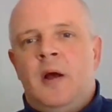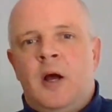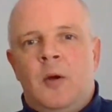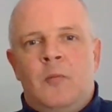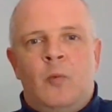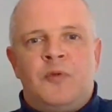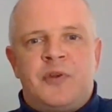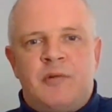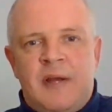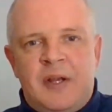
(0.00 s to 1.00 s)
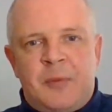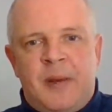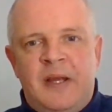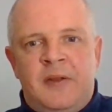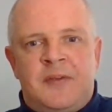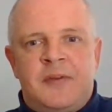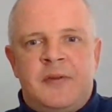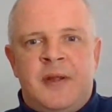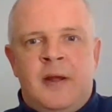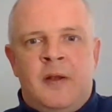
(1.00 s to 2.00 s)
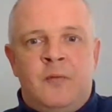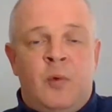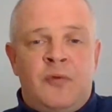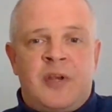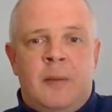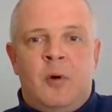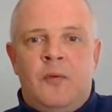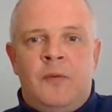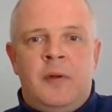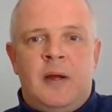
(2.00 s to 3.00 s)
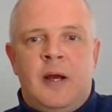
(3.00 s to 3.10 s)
want to create a debate, then want to come on,